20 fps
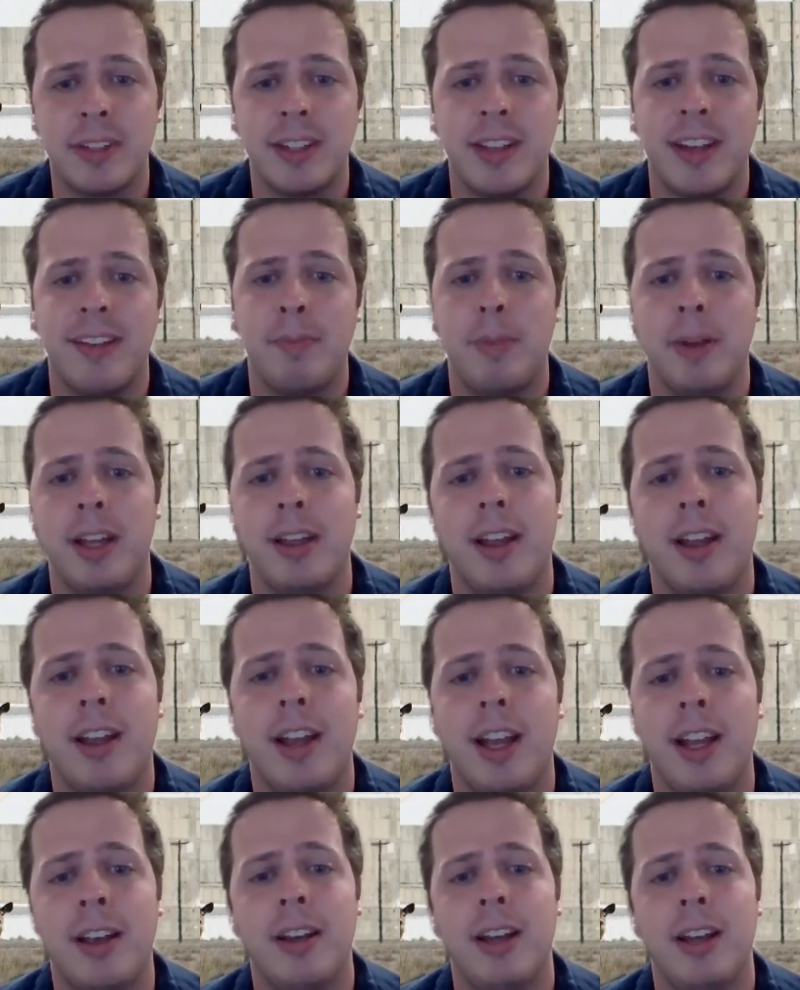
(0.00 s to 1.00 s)
stream stuff, but
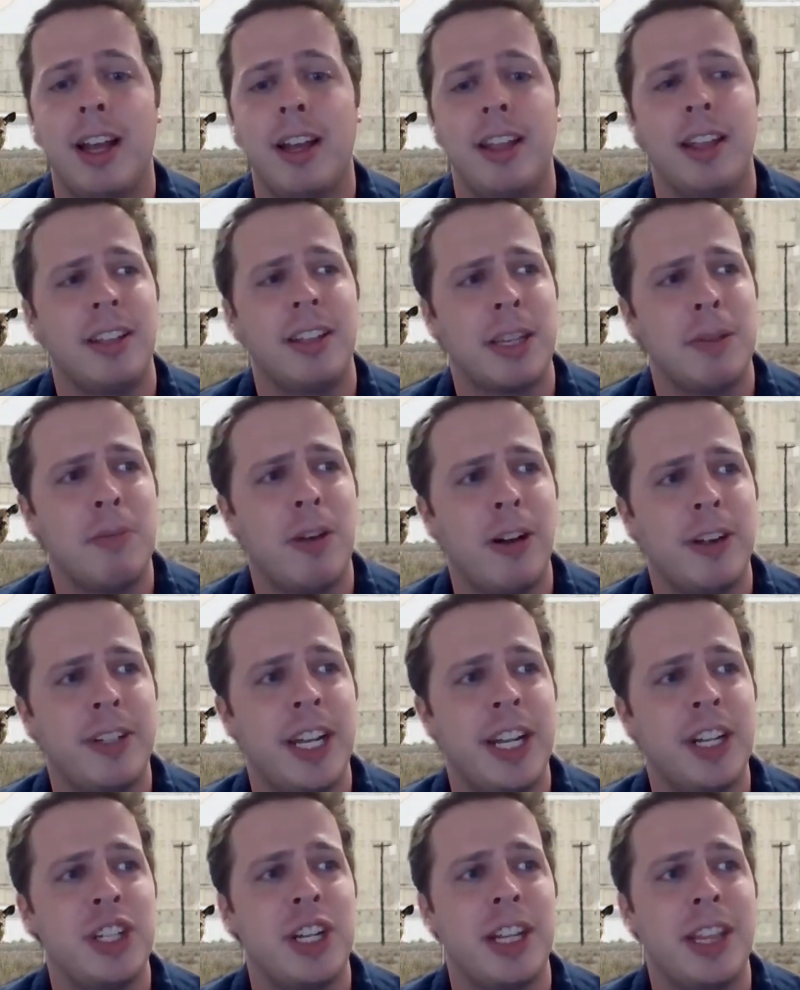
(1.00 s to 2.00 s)
it's come to our
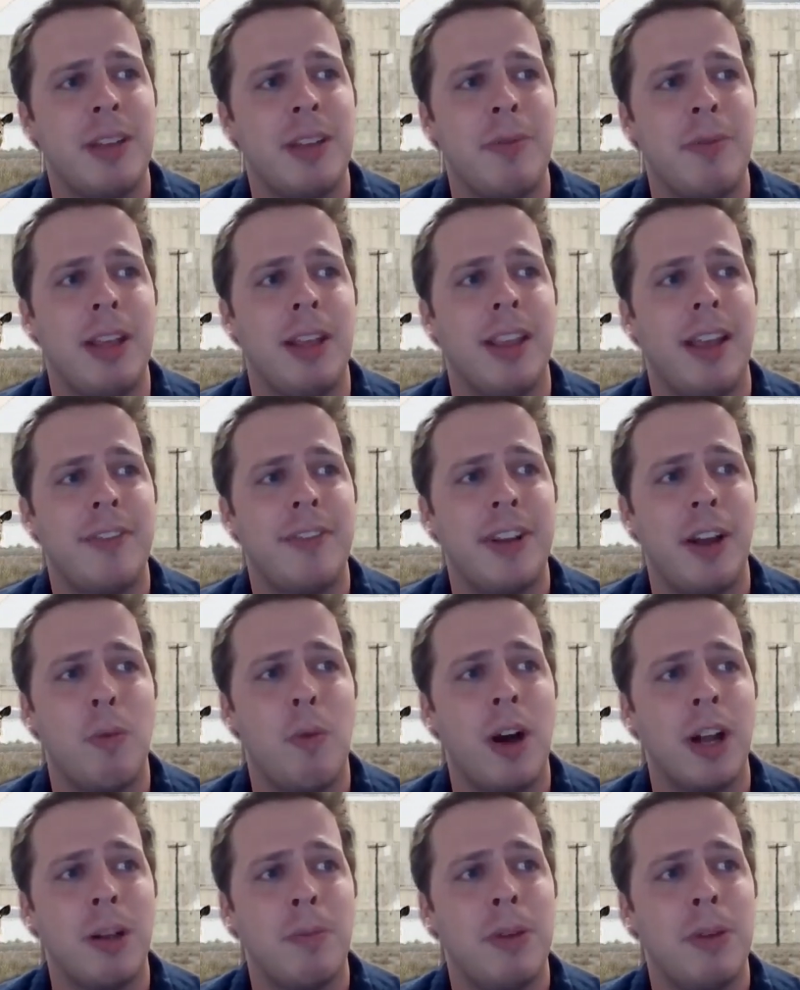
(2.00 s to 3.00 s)
attention that we left
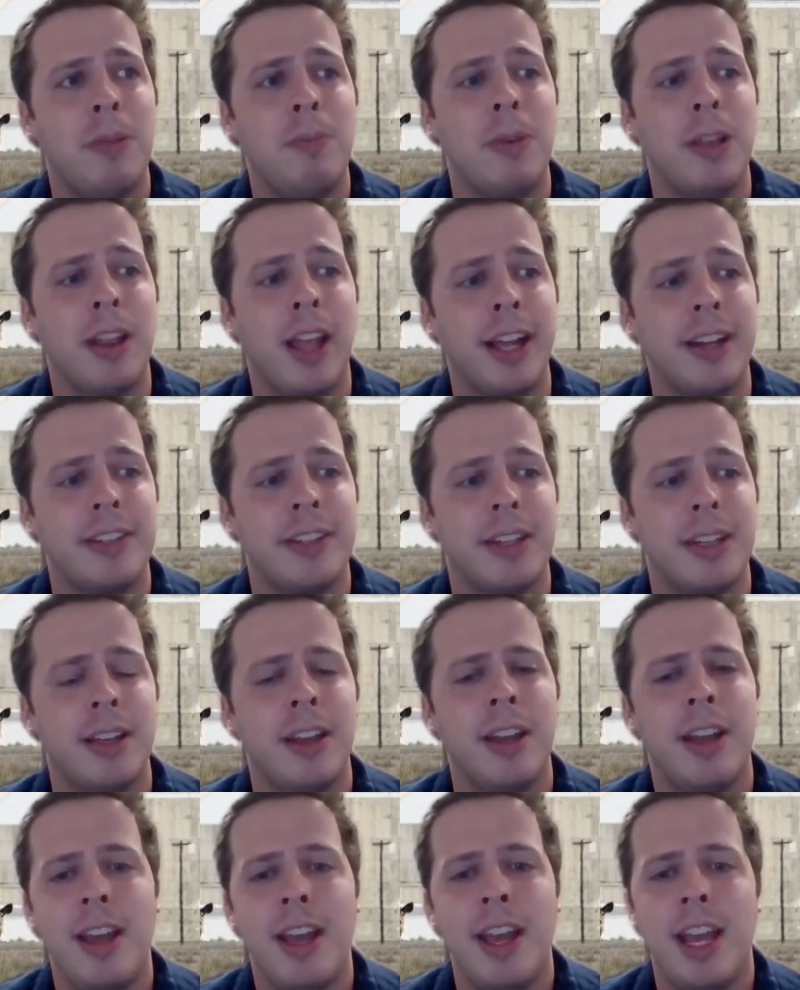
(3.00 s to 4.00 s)
out Wanapum. We'd like to
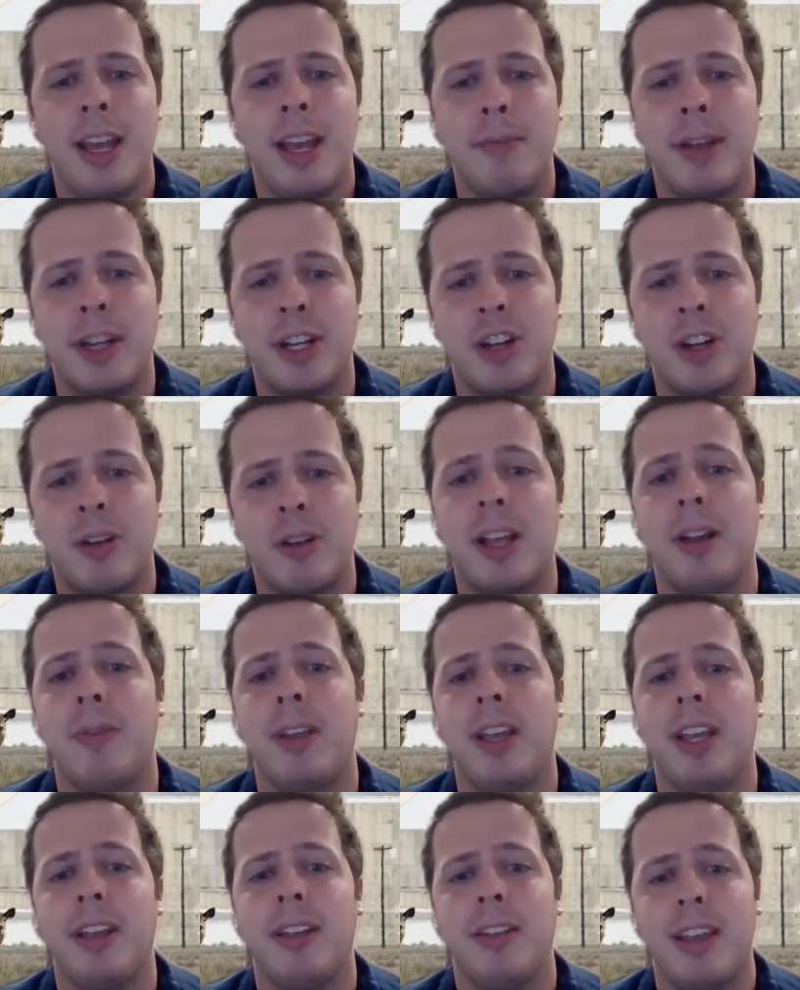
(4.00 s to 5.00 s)
make sure that
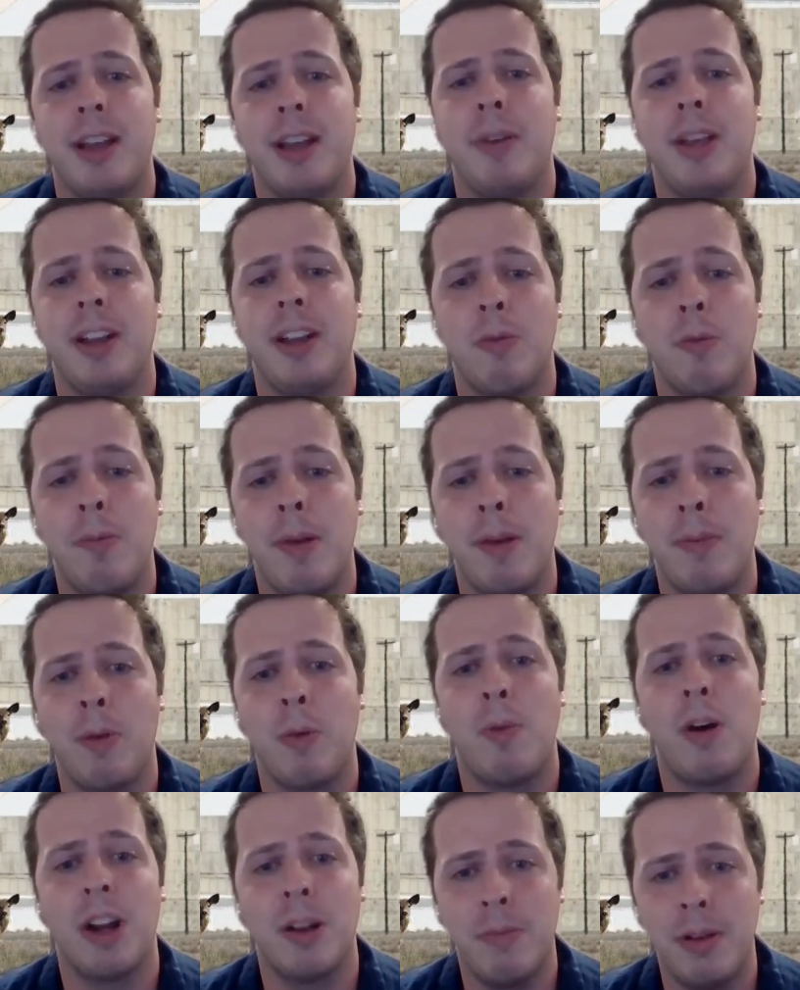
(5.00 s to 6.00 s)
we
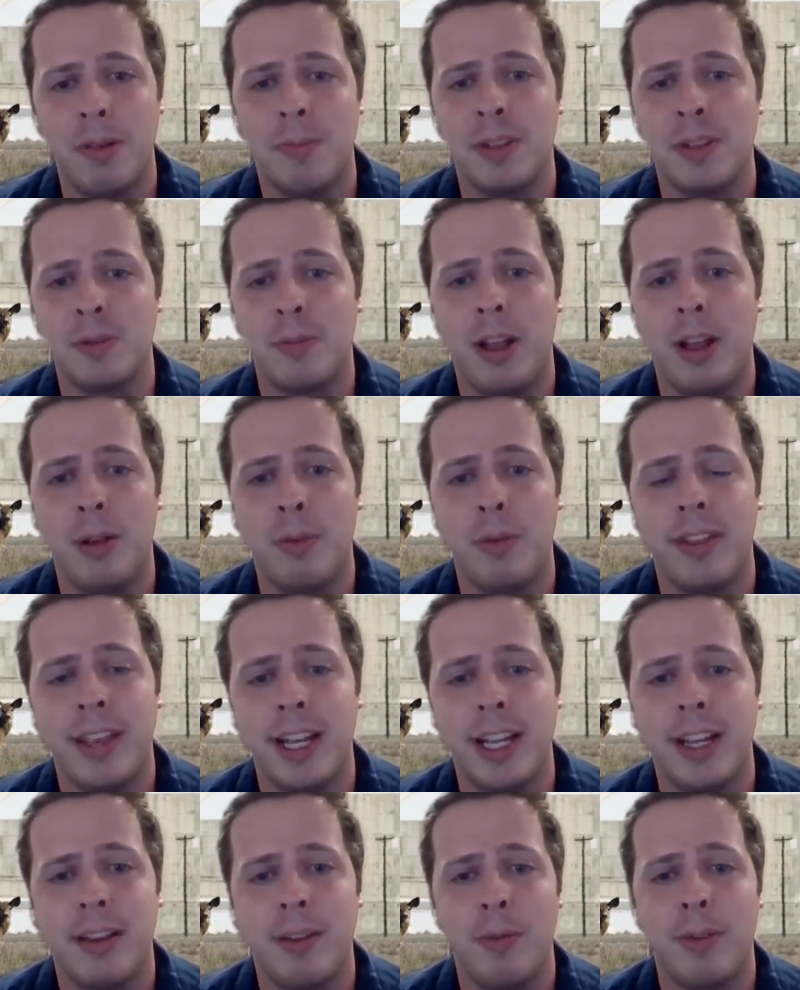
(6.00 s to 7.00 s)
remember Wanapum as well with
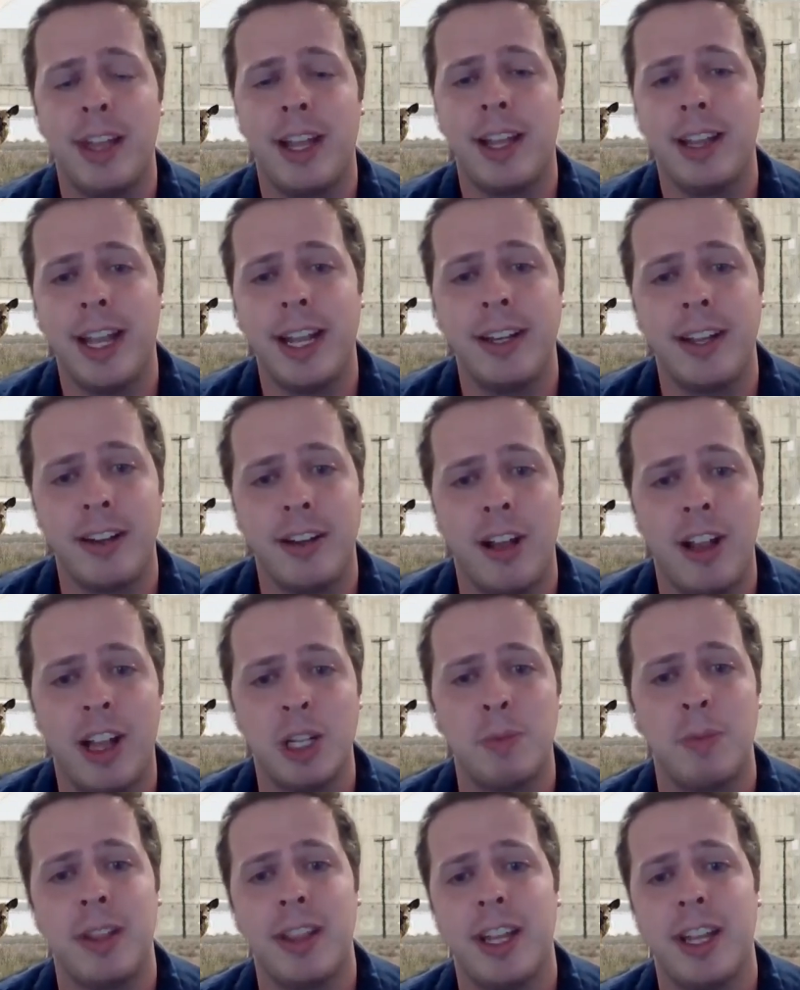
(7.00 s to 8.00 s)
that land
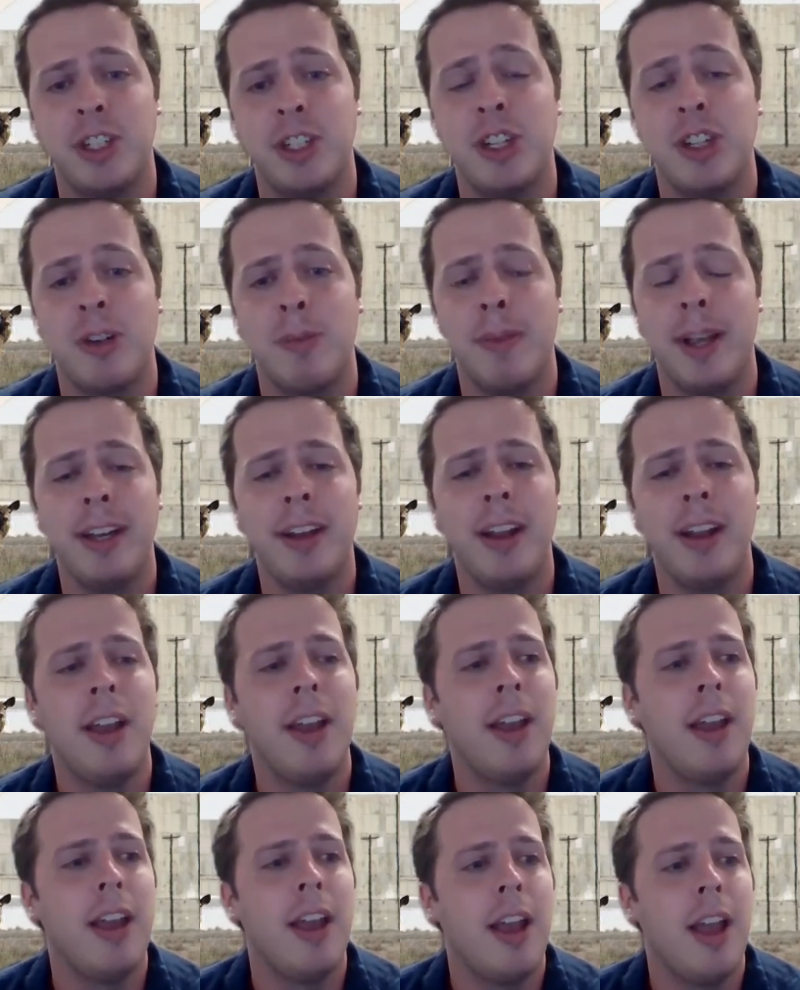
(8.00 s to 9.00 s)
acknowledgement that Ginger made.